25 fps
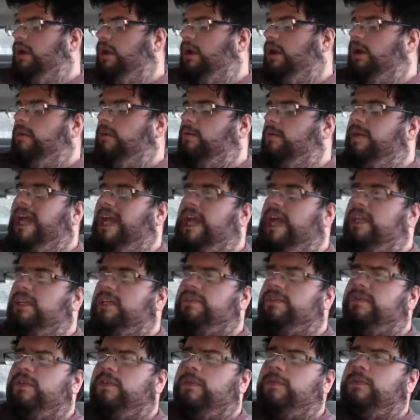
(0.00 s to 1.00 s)

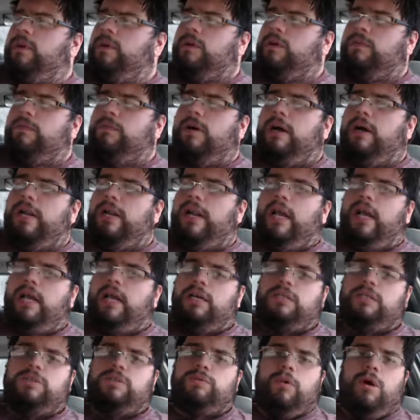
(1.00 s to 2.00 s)
As for Pokemon
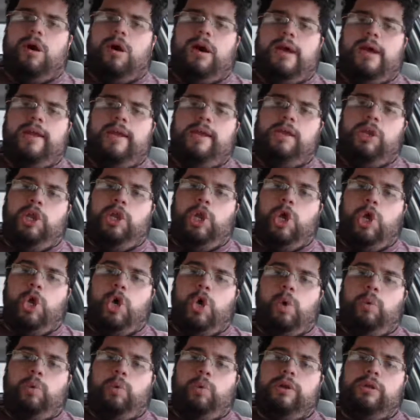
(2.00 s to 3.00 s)
XY,
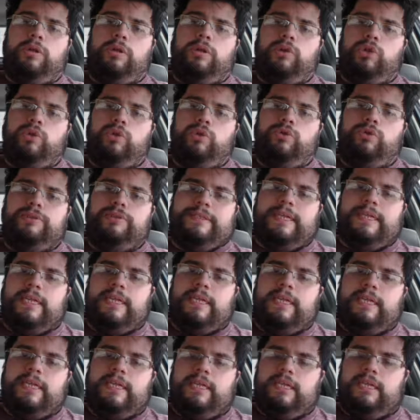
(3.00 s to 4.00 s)
no real news that
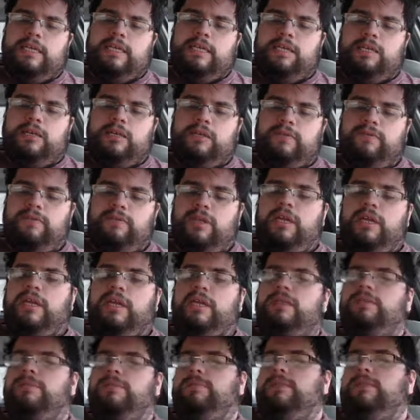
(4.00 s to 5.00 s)
I can think of that
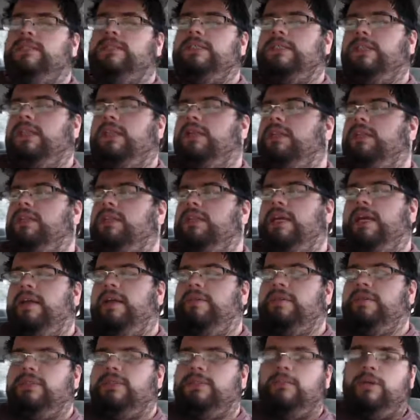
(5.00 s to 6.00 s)
has been said that
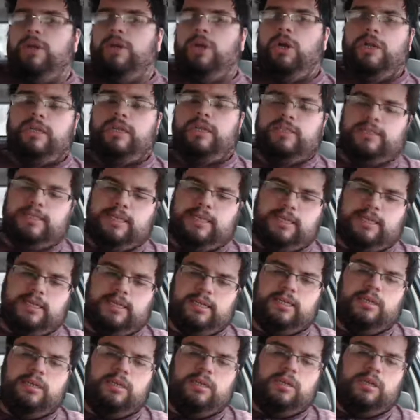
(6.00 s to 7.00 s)
hasn't been already
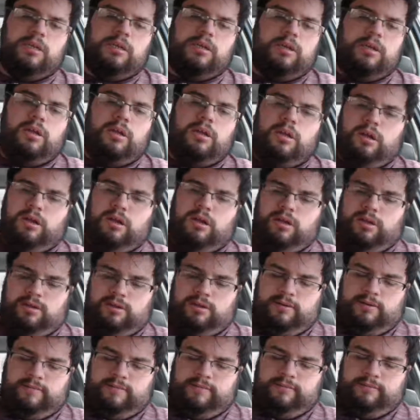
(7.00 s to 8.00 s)
said.
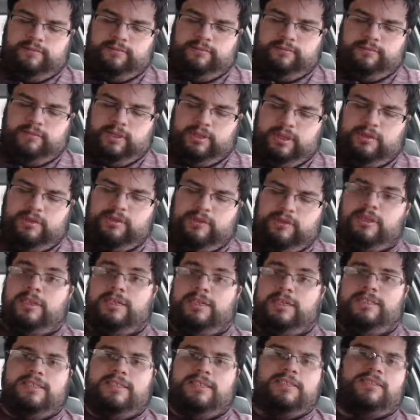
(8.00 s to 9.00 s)
I
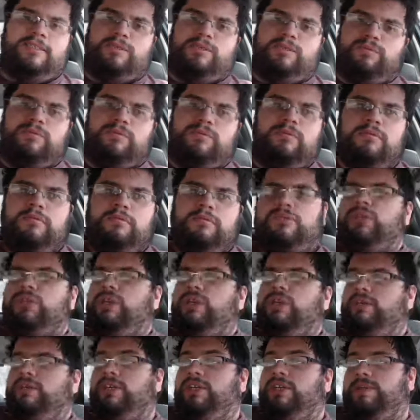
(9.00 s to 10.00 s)
realize this
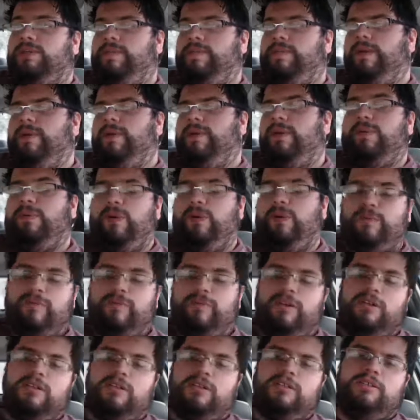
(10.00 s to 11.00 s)
shouldn't just be about
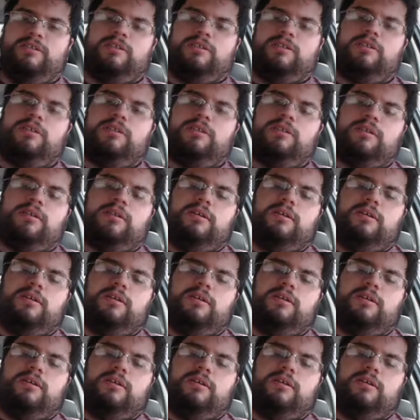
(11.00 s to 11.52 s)
Pokemon, because